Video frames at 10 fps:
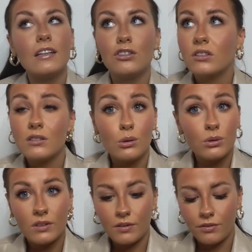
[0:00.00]
she does loads
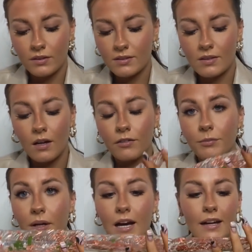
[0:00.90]
of different stuff,
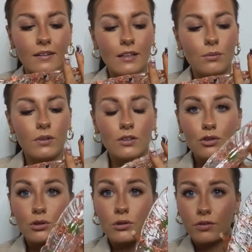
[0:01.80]
but I, these were the
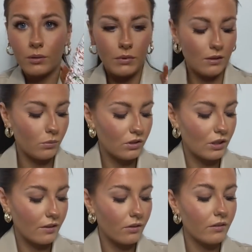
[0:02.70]
two for me which
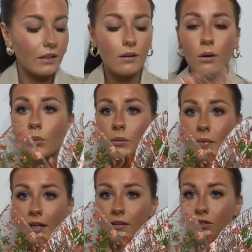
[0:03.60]
I thought they would
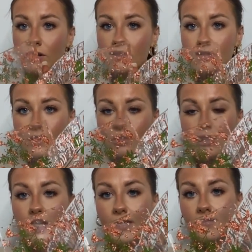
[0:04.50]
make just such
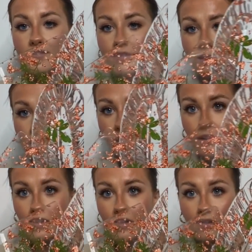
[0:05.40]
nice
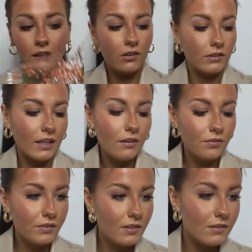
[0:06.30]
little
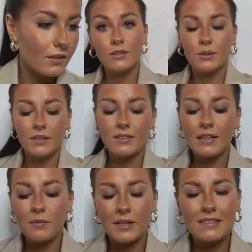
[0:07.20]
gifts. So this
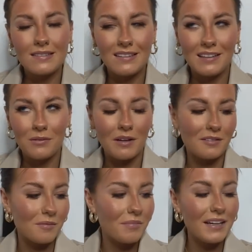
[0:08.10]
item is slightly
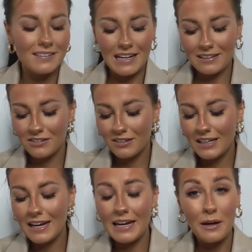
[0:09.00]
random, but it's actually a
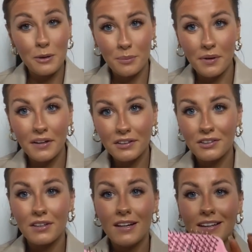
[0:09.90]
hairbrush.
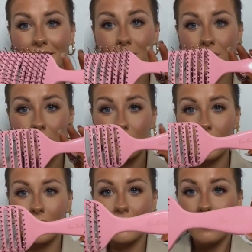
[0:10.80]
So
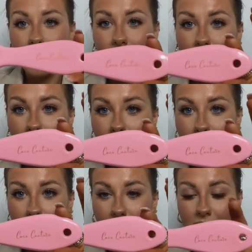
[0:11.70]
this
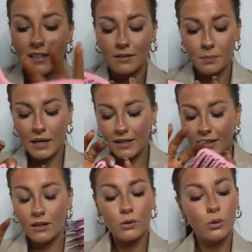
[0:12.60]
is, it's by
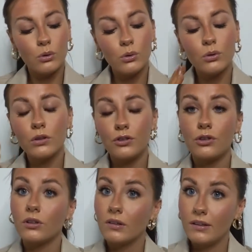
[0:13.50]
Coco
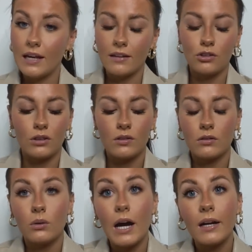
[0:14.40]
Couture Collection.
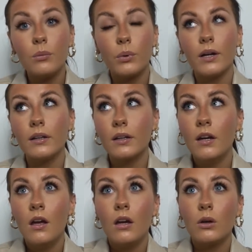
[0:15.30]
So I work
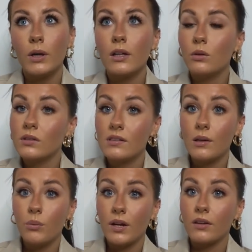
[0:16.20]
quite closely
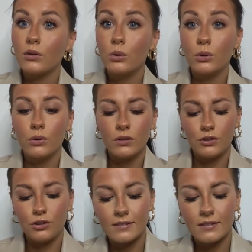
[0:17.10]
with Coco
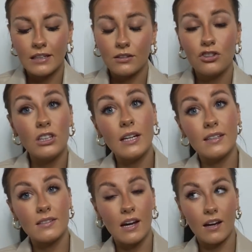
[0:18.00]
Couture and she is
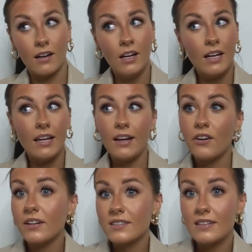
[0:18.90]
a hair
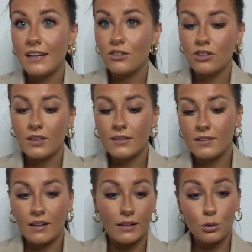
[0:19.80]
extensions
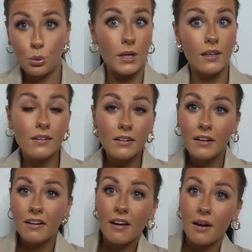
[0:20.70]
like queen
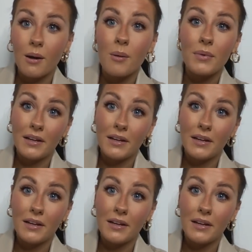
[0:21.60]
um, in